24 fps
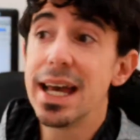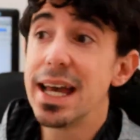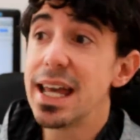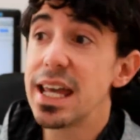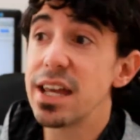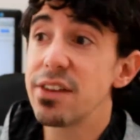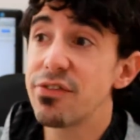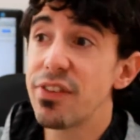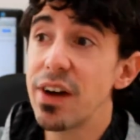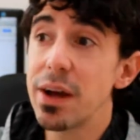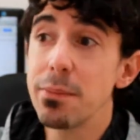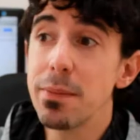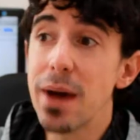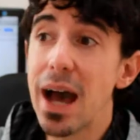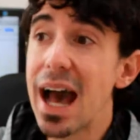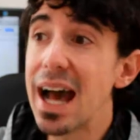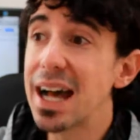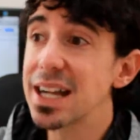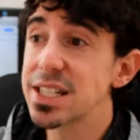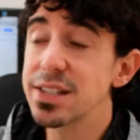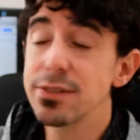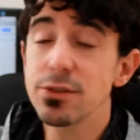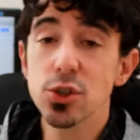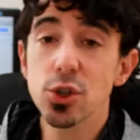If I'm
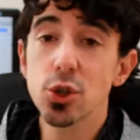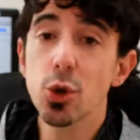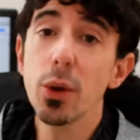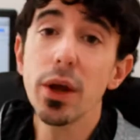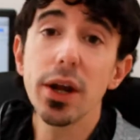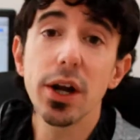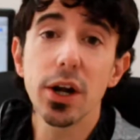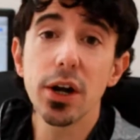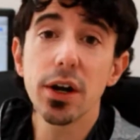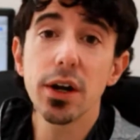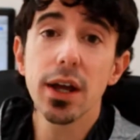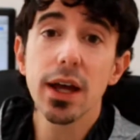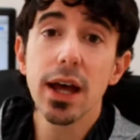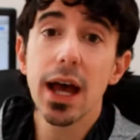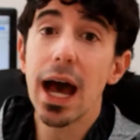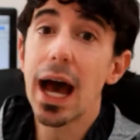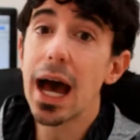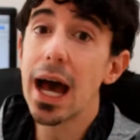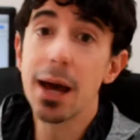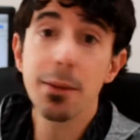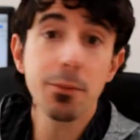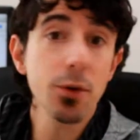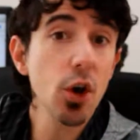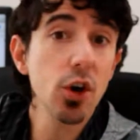active on Twitter,
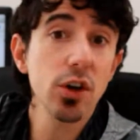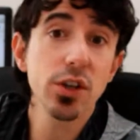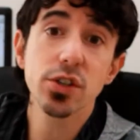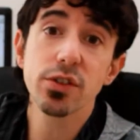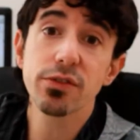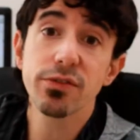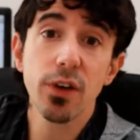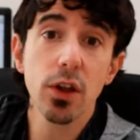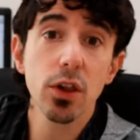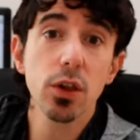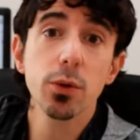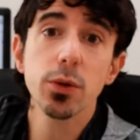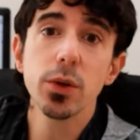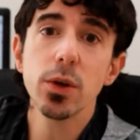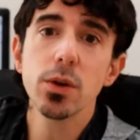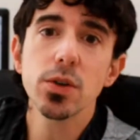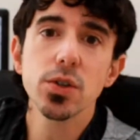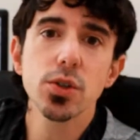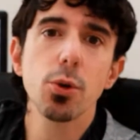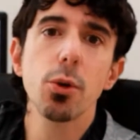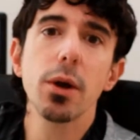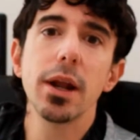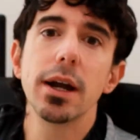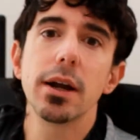I'm going to follow you on
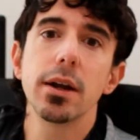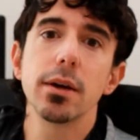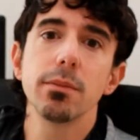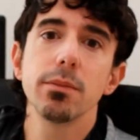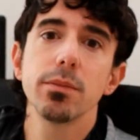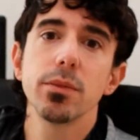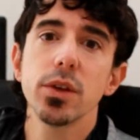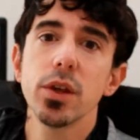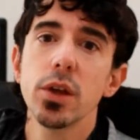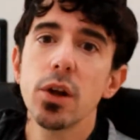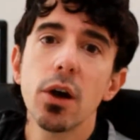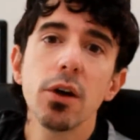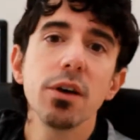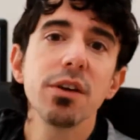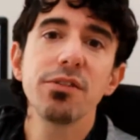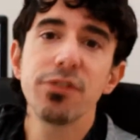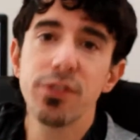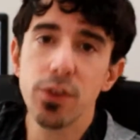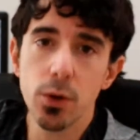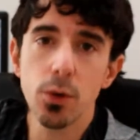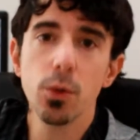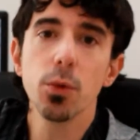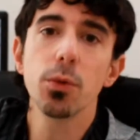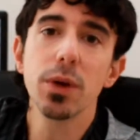Twitter,
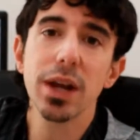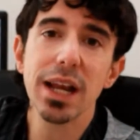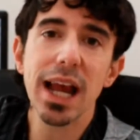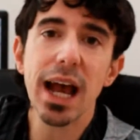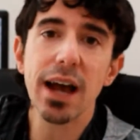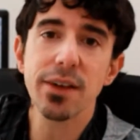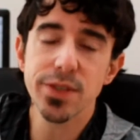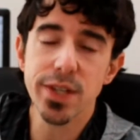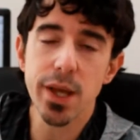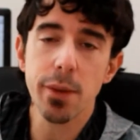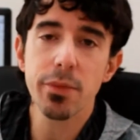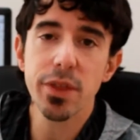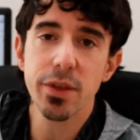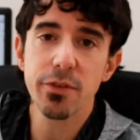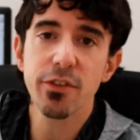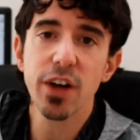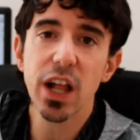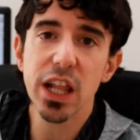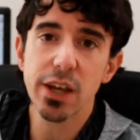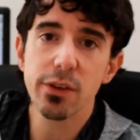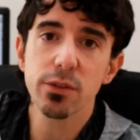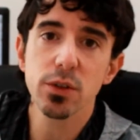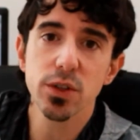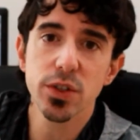if you really have something
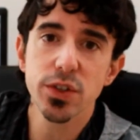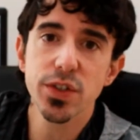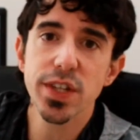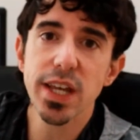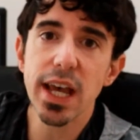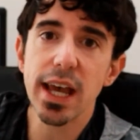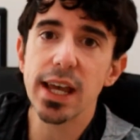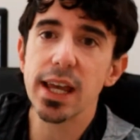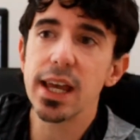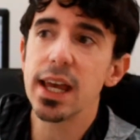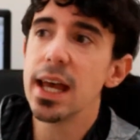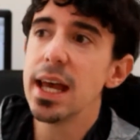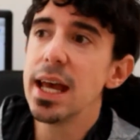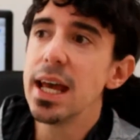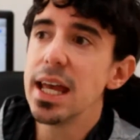valuable to say.